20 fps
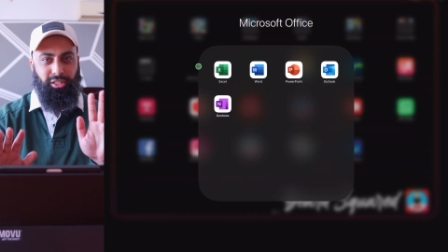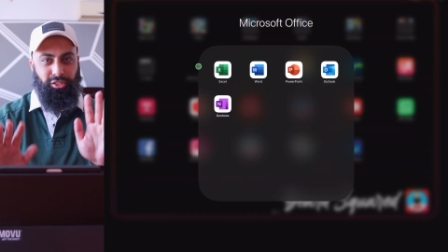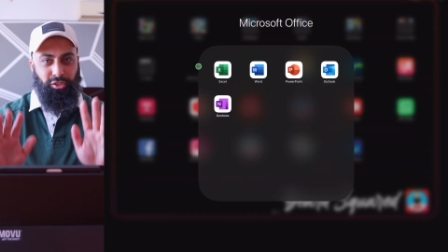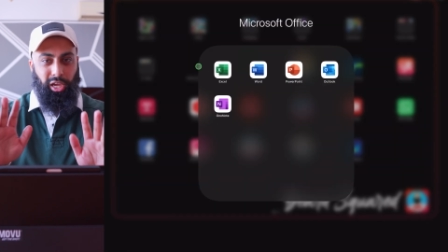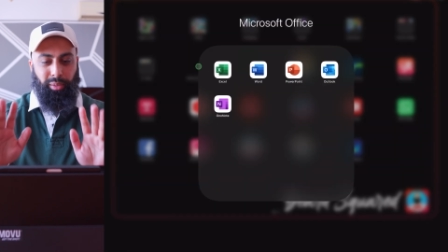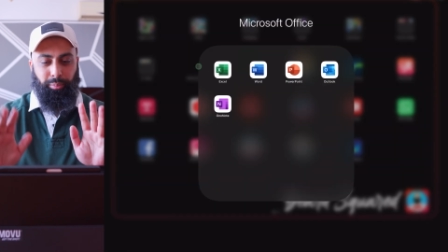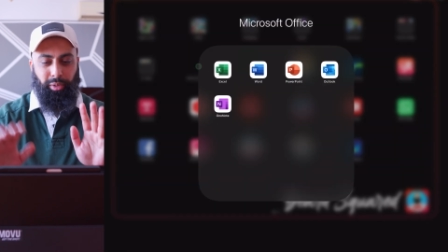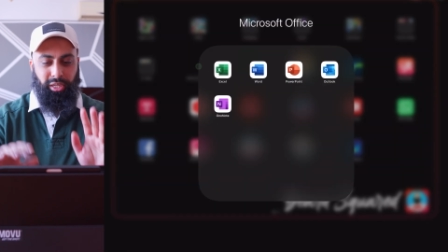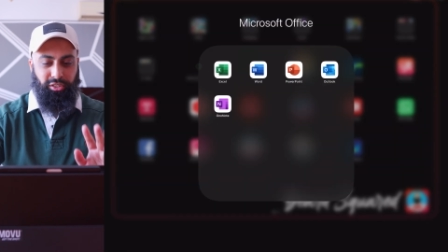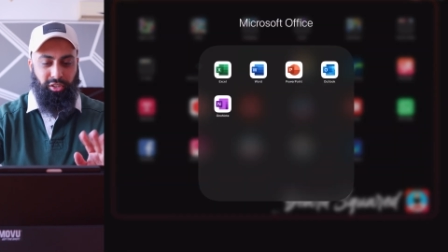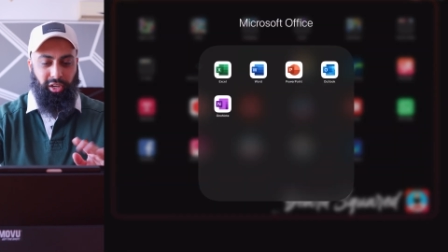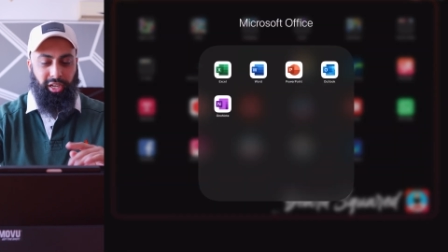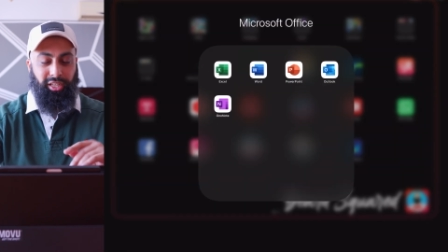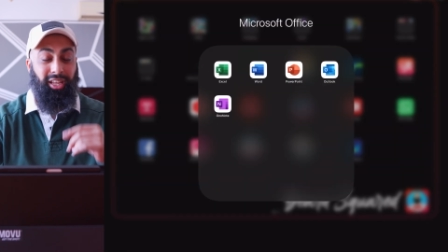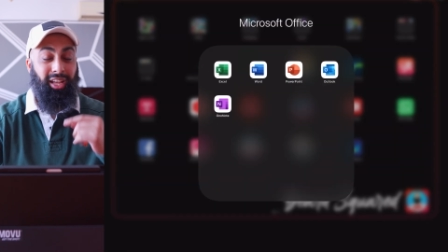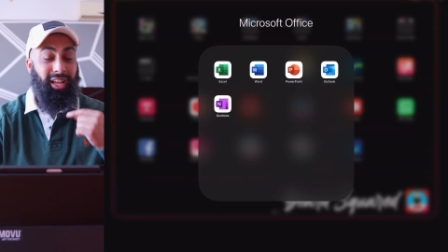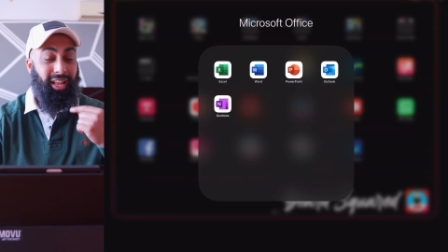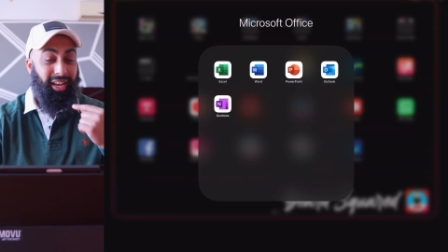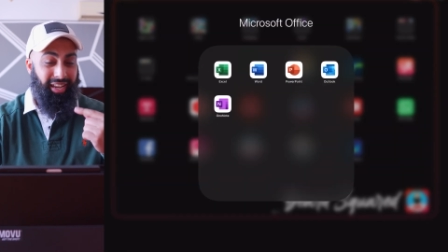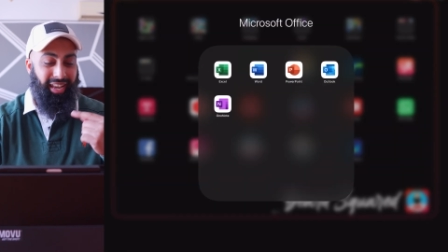side by
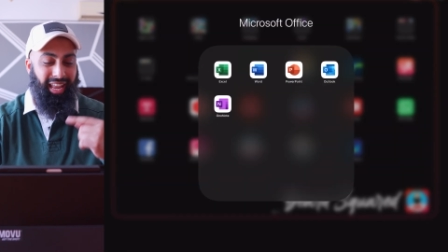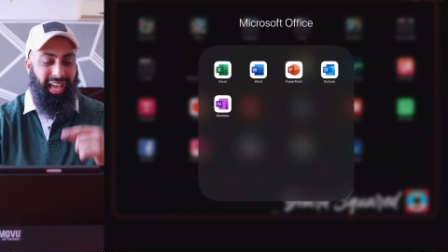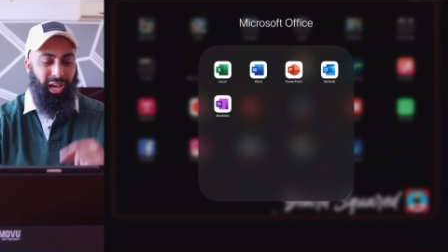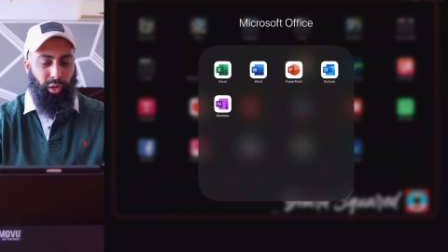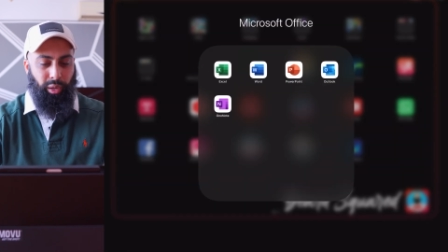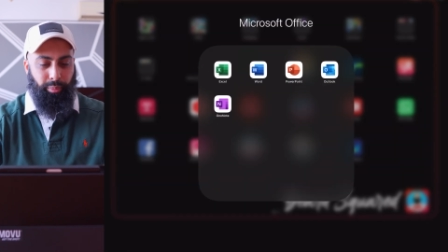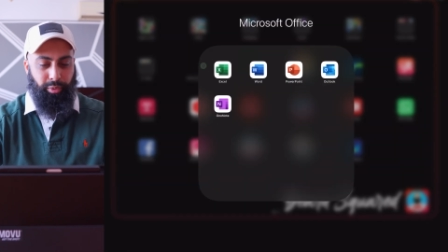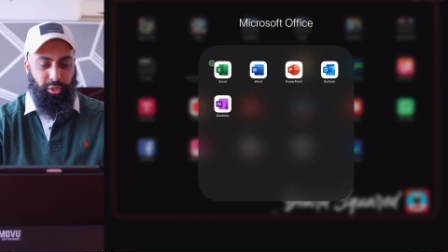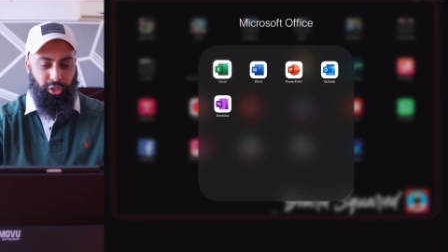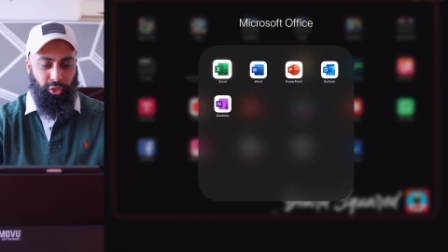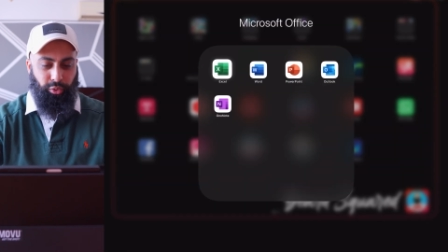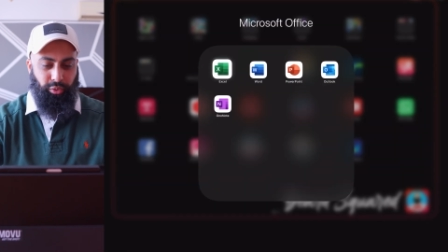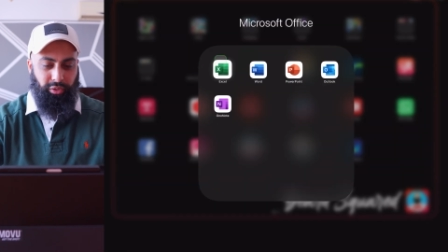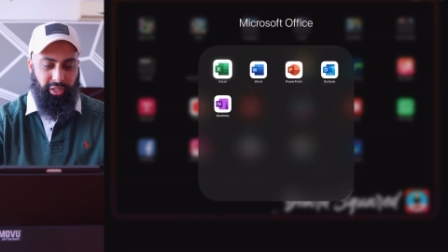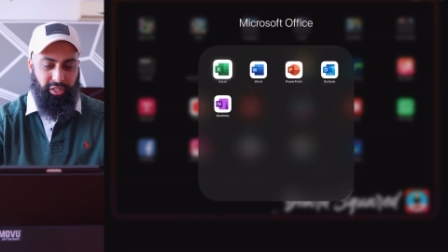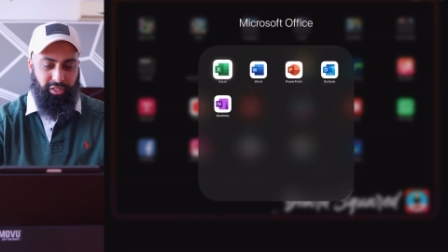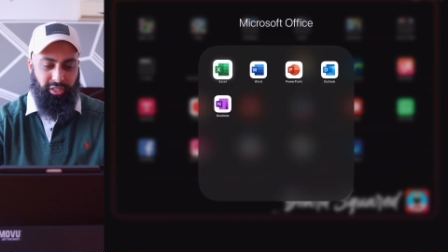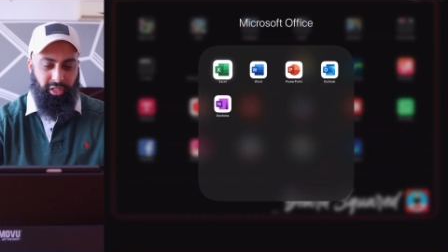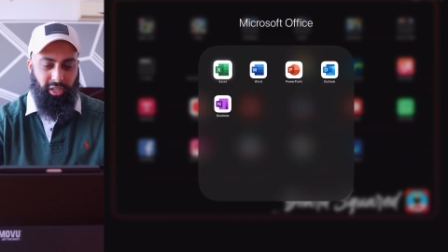side. Now let me show you this,